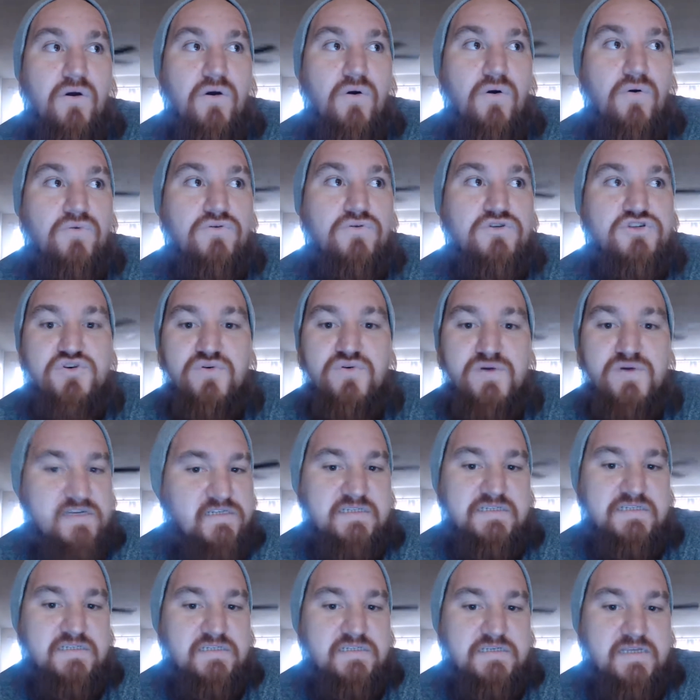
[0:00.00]
own
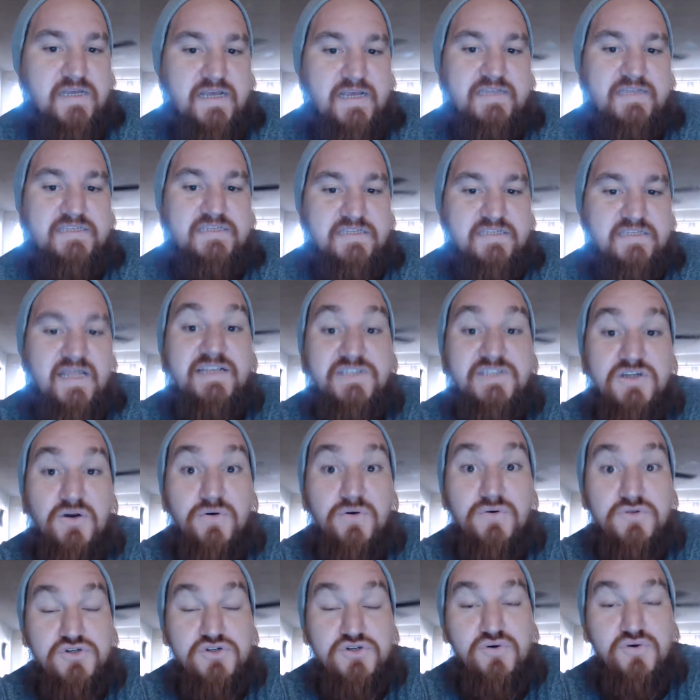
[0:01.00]
choice it's that's our
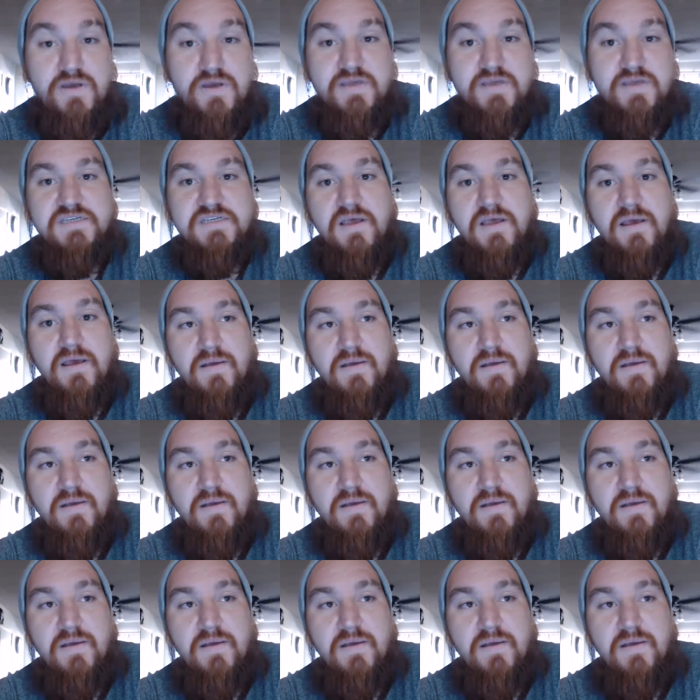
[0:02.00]
own choice